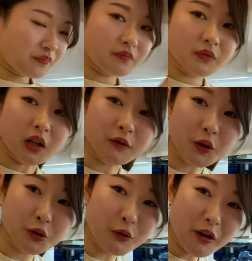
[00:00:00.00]
I
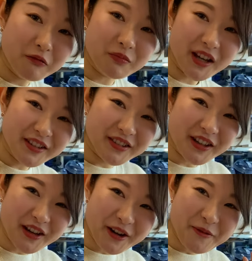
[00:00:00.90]
got 12th place
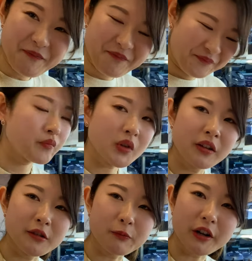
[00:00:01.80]
here.
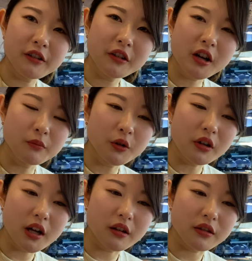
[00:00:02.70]
And surprisingly I'm not
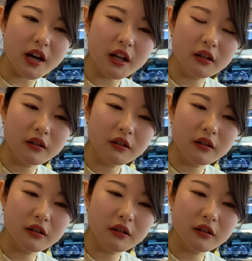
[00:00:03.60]
like that